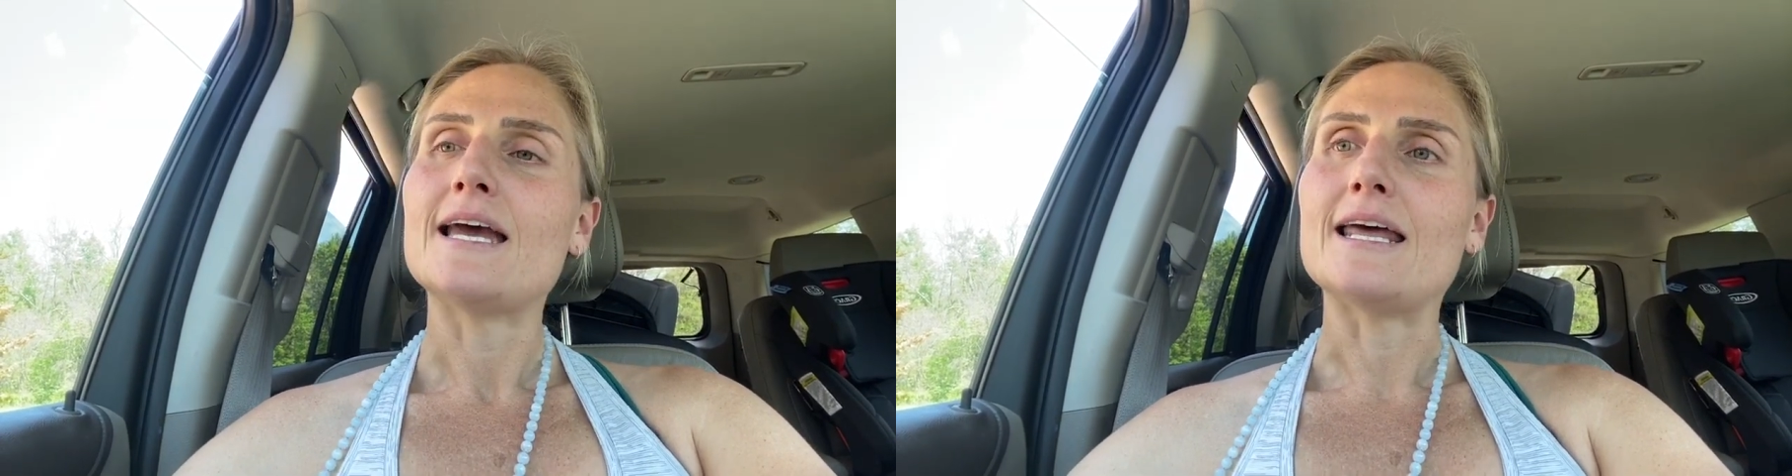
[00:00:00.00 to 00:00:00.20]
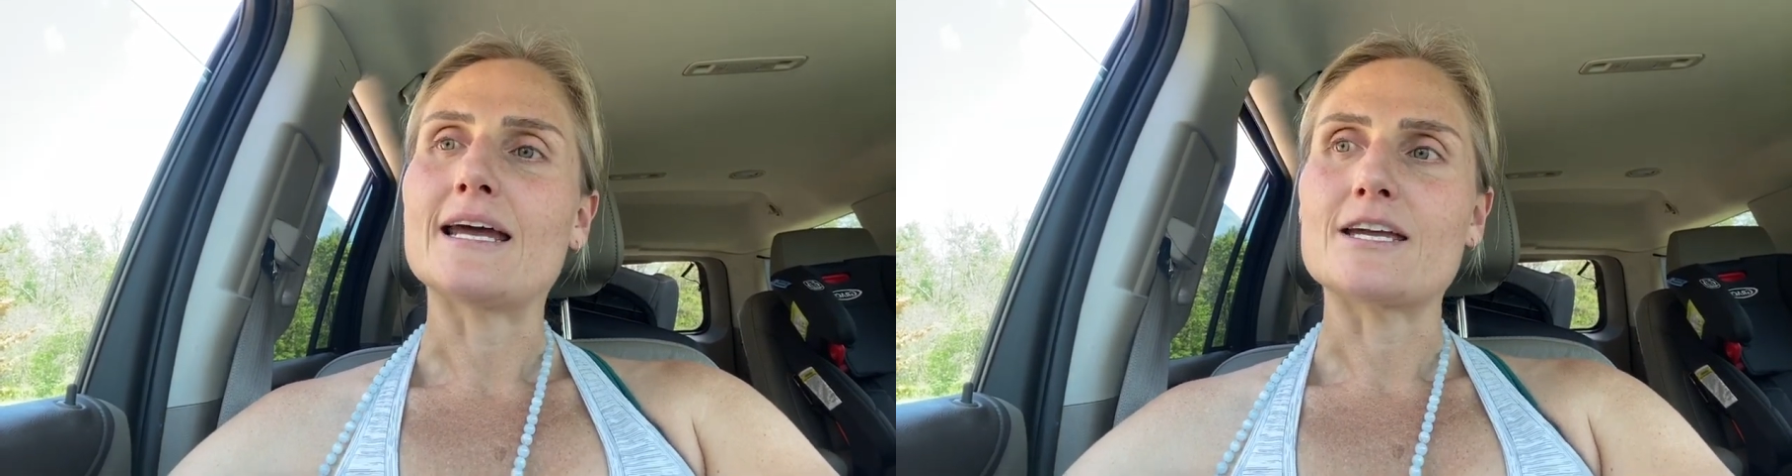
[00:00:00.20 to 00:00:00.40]

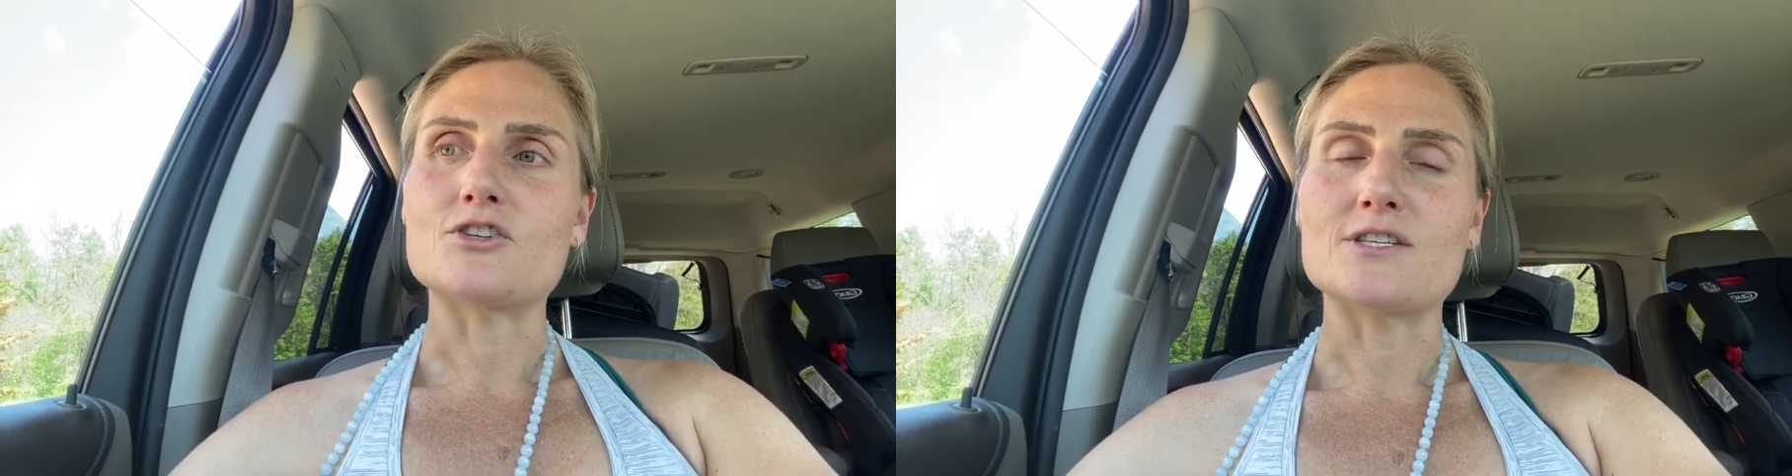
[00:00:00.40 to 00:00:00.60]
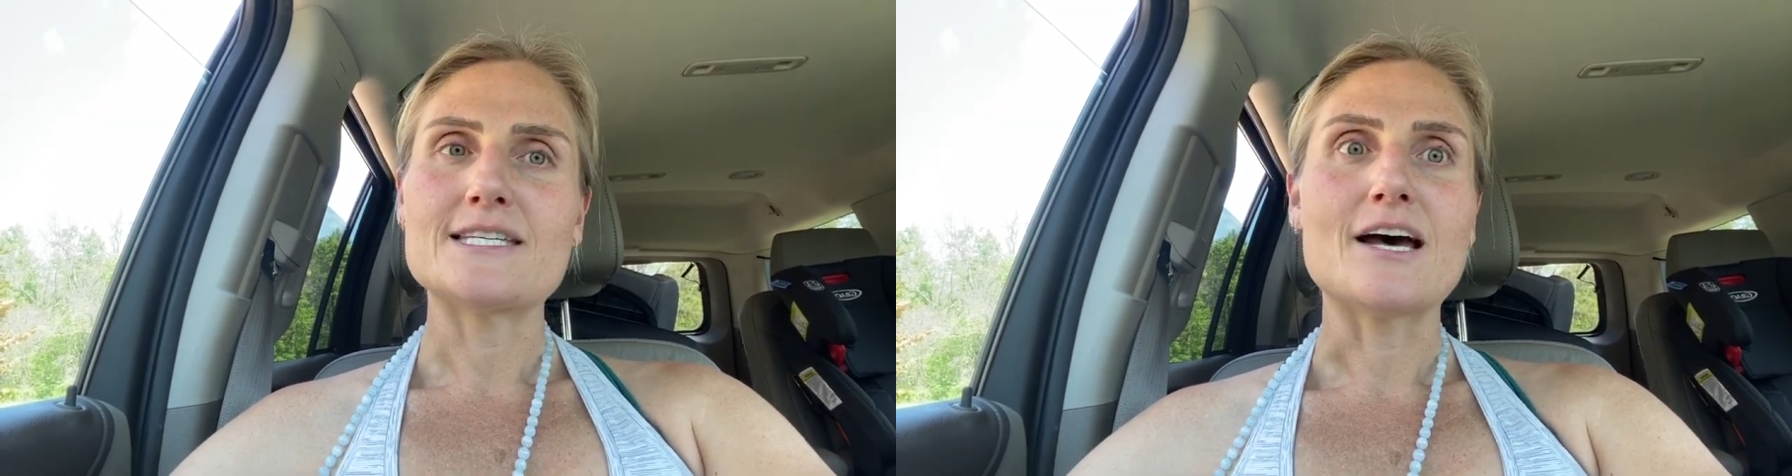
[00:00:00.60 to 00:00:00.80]
and I can
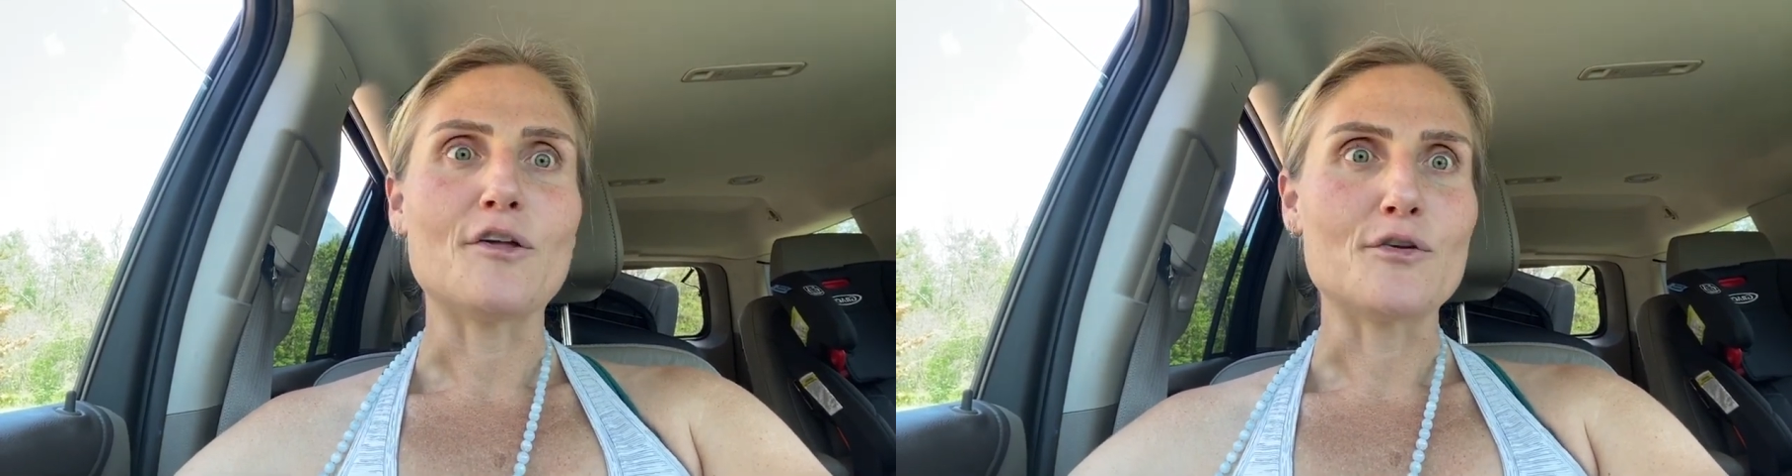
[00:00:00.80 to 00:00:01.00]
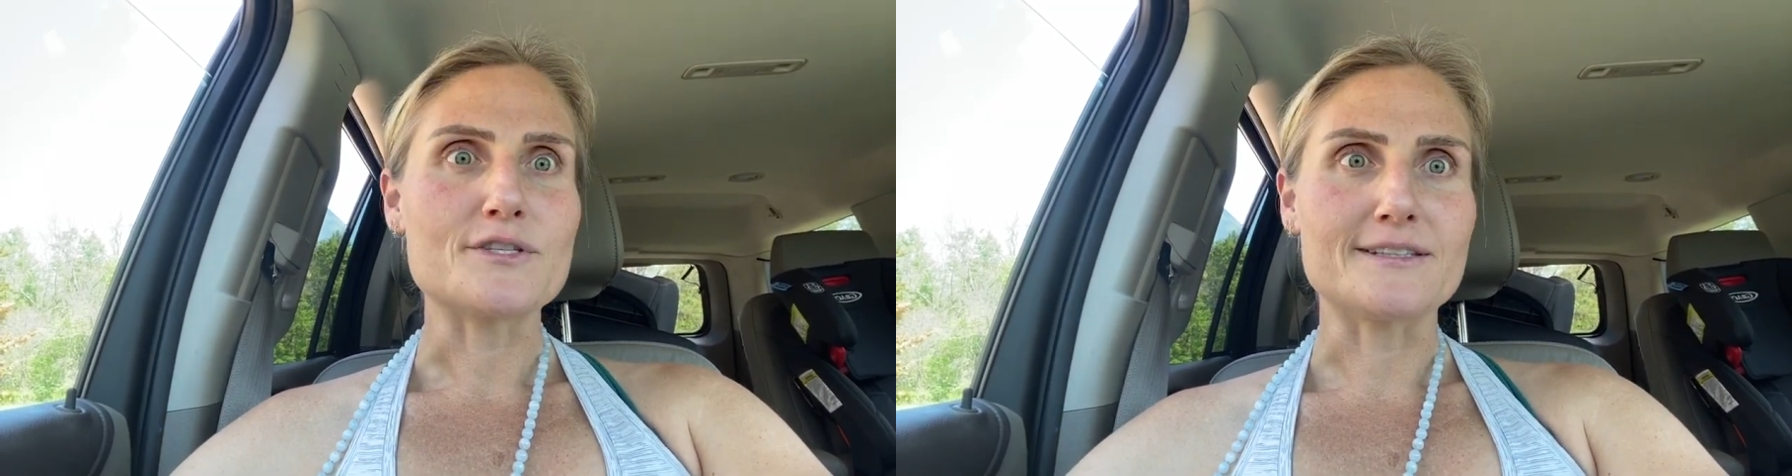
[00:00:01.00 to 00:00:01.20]
just
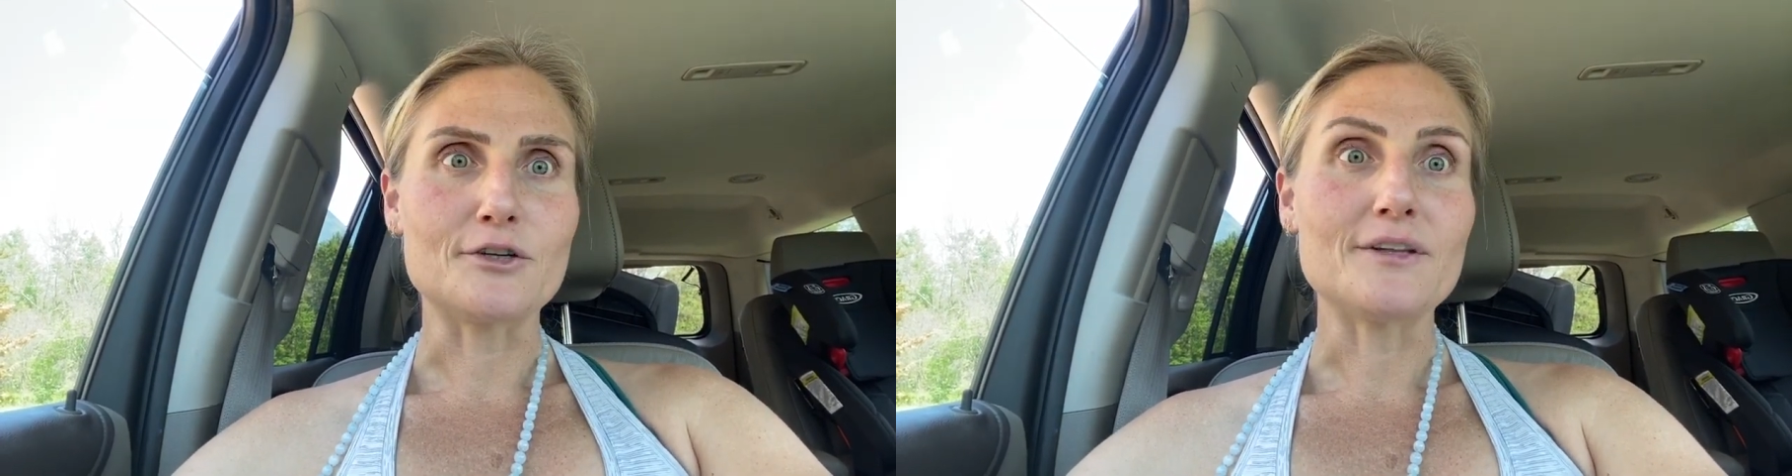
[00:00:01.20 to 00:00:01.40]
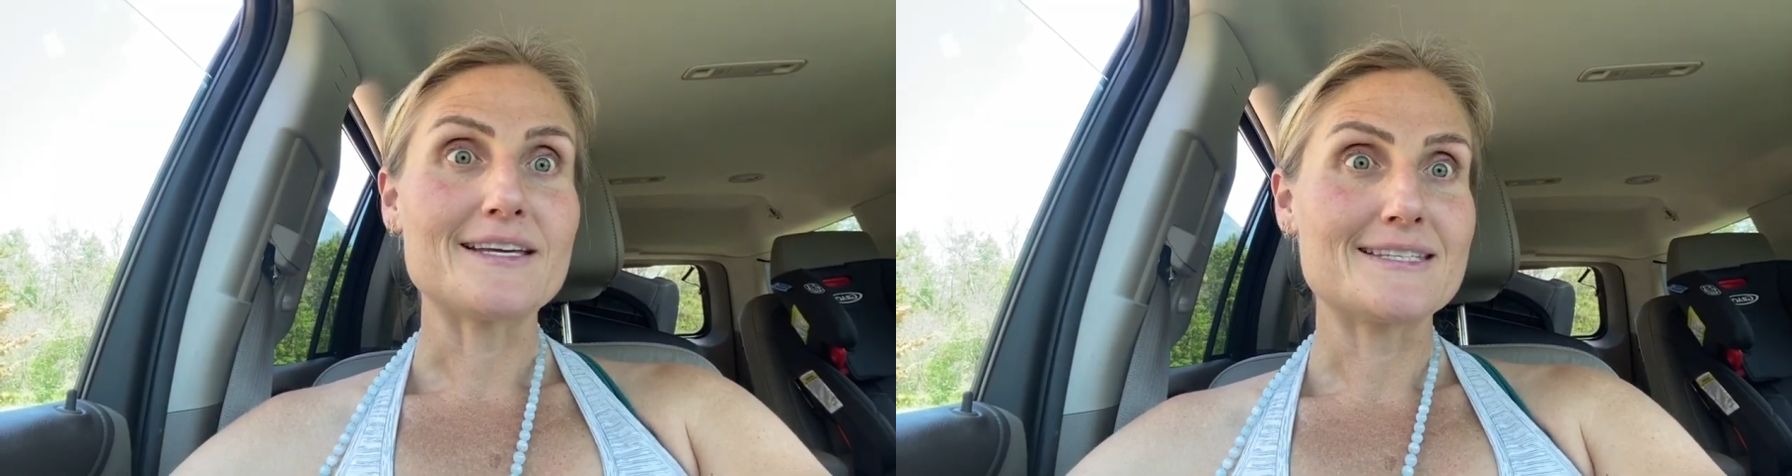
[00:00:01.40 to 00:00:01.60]
tell there's a
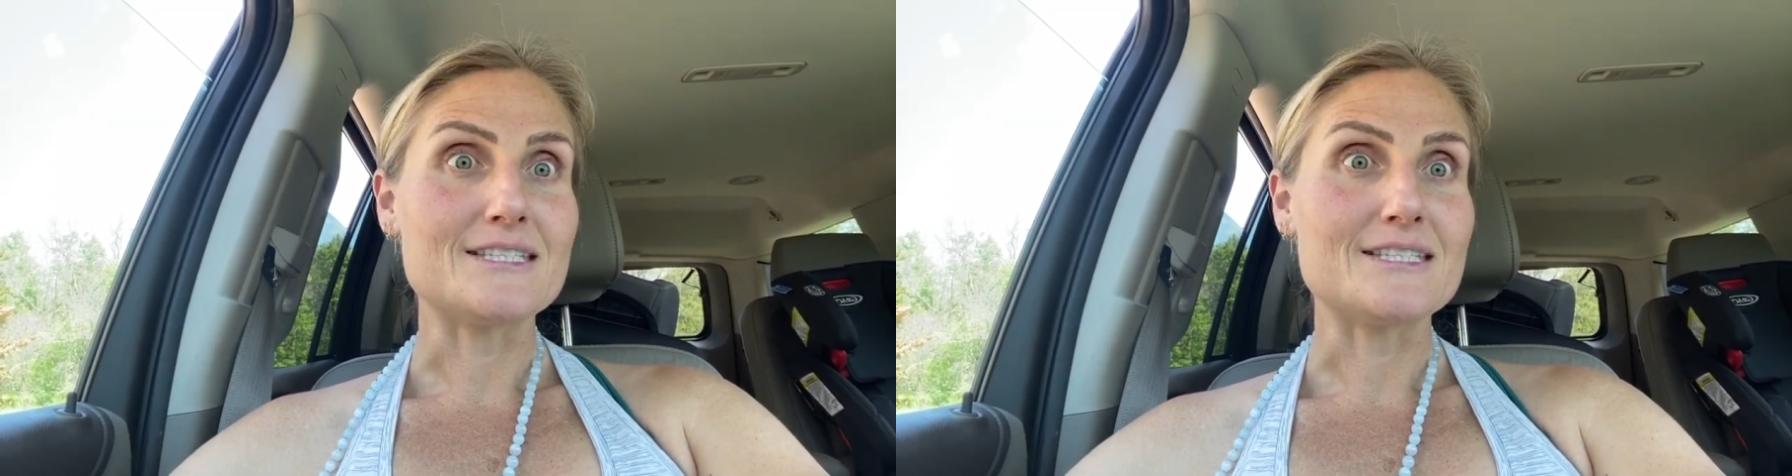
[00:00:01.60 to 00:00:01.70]
little less